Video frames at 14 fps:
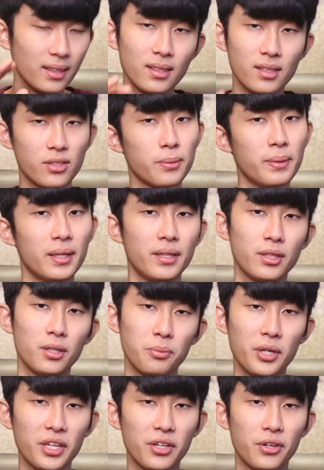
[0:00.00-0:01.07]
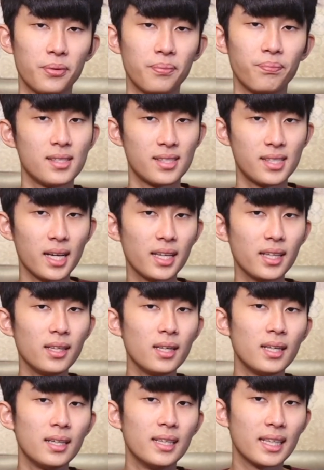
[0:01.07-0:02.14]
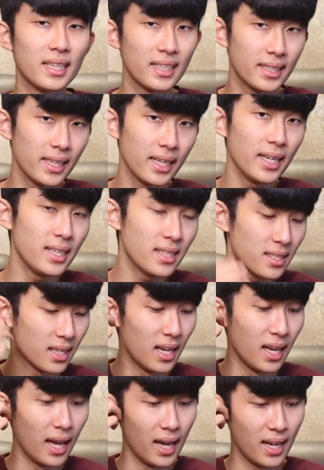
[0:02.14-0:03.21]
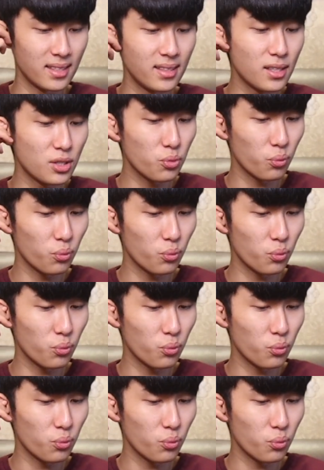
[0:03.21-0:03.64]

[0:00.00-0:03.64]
this could be a deal breaker. Second, the case has this